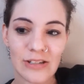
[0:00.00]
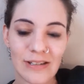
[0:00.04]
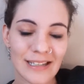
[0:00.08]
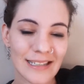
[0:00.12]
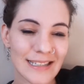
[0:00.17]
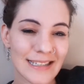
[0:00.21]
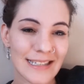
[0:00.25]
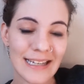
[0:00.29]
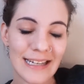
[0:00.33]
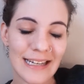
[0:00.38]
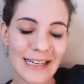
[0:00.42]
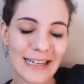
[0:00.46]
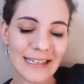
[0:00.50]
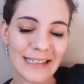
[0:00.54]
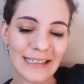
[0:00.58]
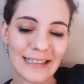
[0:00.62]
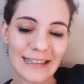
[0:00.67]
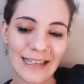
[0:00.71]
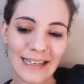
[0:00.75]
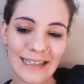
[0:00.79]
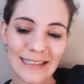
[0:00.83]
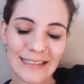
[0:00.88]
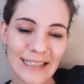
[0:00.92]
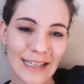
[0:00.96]
It's
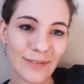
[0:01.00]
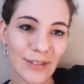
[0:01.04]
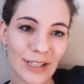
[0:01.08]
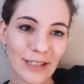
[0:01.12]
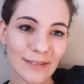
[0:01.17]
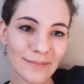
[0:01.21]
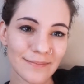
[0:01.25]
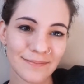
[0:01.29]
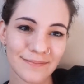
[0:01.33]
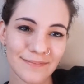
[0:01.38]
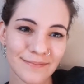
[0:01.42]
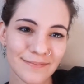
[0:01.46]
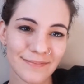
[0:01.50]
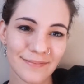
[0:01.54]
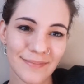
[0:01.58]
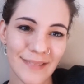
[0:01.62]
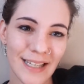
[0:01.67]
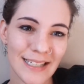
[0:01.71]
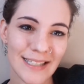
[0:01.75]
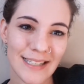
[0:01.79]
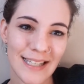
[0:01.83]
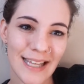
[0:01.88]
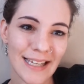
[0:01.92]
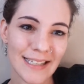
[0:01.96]
Canadian Thanksgiving.
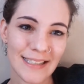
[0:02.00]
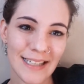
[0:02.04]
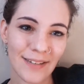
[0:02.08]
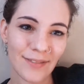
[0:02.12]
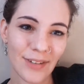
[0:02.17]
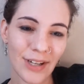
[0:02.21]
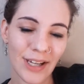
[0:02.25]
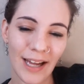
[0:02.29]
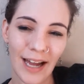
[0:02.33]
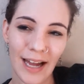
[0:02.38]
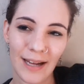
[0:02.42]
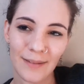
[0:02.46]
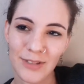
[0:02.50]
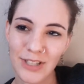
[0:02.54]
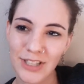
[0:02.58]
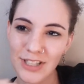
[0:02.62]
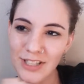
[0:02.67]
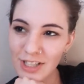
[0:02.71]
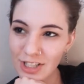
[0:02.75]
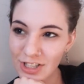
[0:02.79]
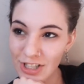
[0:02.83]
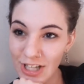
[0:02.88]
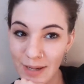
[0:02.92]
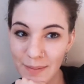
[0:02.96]
It's Thanksgiving. I'm
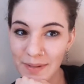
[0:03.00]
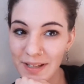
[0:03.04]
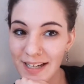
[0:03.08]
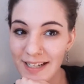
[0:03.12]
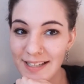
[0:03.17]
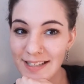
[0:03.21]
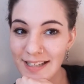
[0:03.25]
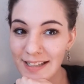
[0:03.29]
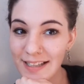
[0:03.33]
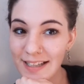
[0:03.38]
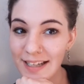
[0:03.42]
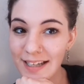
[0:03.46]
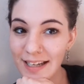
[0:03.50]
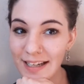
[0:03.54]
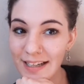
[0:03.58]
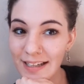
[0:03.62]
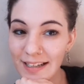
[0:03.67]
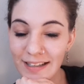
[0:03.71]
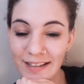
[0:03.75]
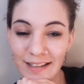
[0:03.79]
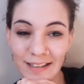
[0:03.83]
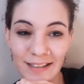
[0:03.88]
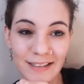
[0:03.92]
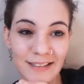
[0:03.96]
just ashamed that I said
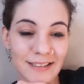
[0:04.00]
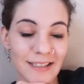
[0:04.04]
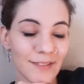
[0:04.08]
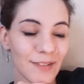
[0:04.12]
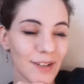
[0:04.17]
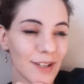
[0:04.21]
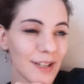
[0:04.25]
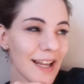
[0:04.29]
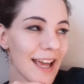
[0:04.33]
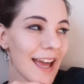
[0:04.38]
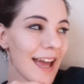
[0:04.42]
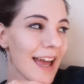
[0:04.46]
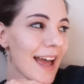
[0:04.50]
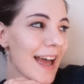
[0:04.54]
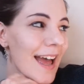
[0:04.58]
Canadian Thanksgiving.